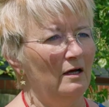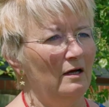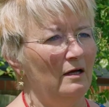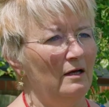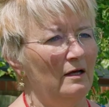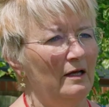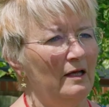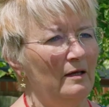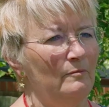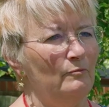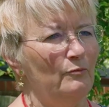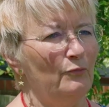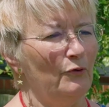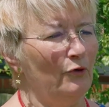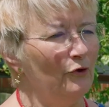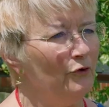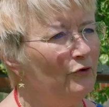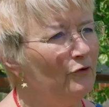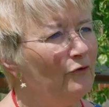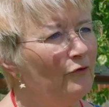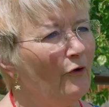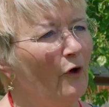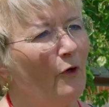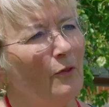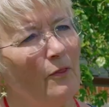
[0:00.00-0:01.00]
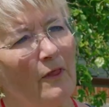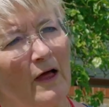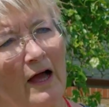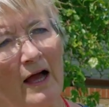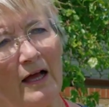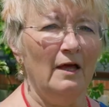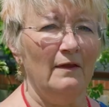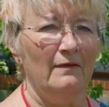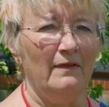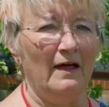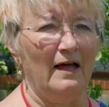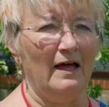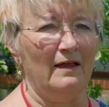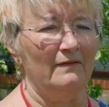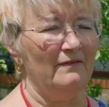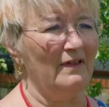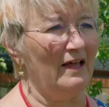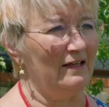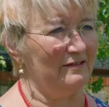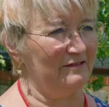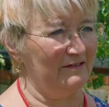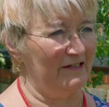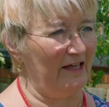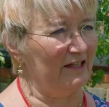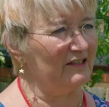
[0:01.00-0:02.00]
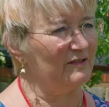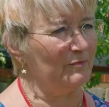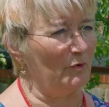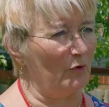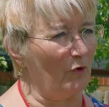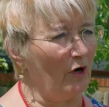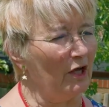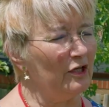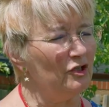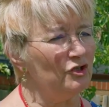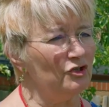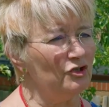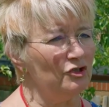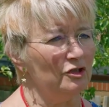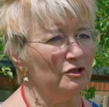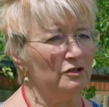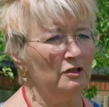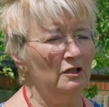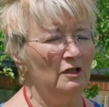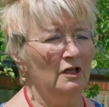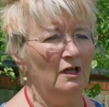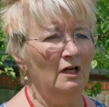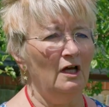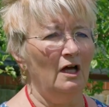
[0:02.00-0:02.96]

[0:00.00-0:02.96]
improve on that. That's the aspiration.